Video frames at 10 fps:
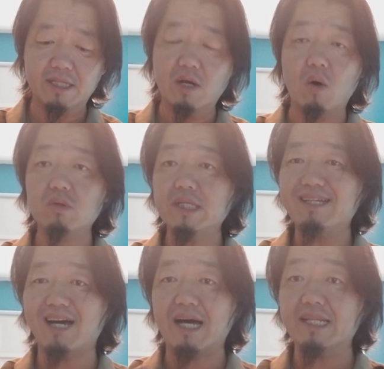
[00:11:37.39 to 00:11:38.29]
The only
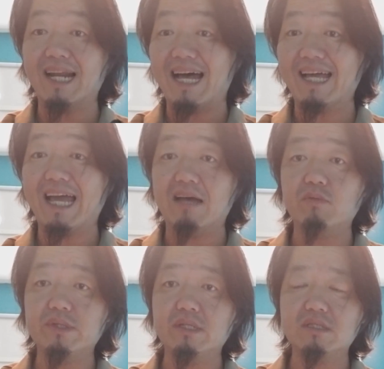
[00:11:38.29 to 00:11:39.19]
con that I
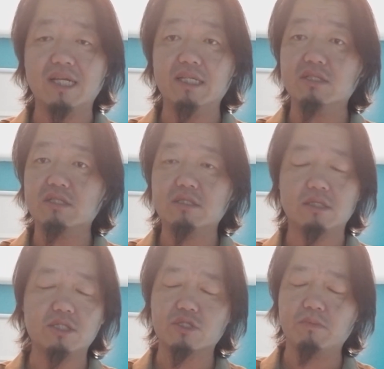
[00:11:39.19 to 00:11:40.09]
have with this, and it's
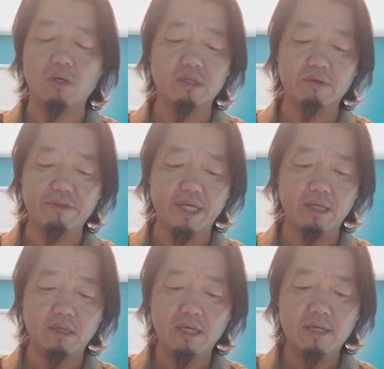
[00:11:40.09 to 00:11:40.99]
such a small little
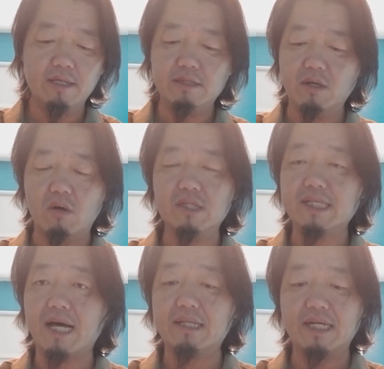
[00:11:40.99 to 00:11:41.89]
thing, the only
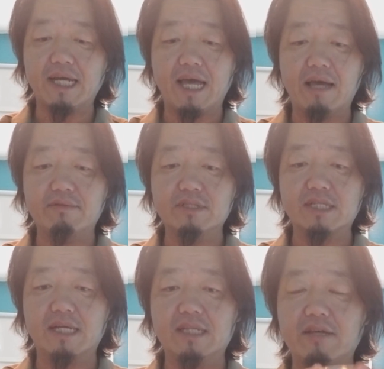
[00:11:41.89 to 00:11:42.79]
con that I have is
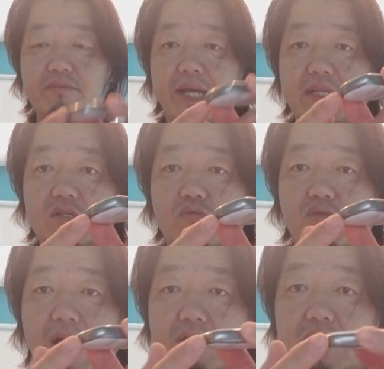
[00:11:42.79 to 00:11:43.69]
that they've made this
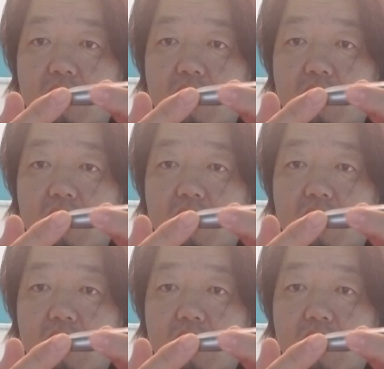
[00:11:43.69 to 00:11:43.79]
rounded